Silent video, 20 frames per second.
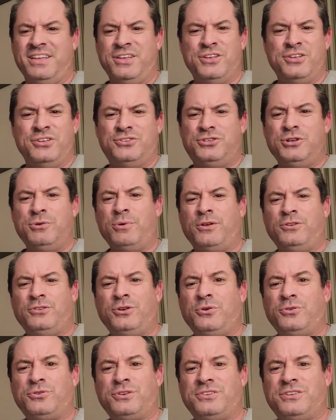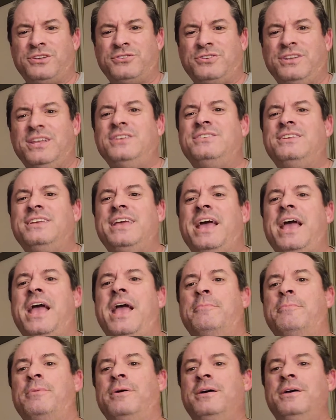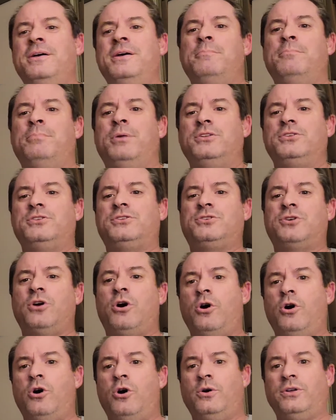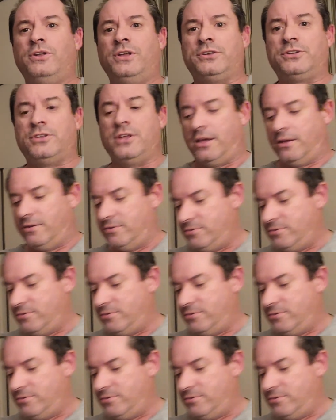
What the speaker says: Super. It's such an easy game, but so addicting.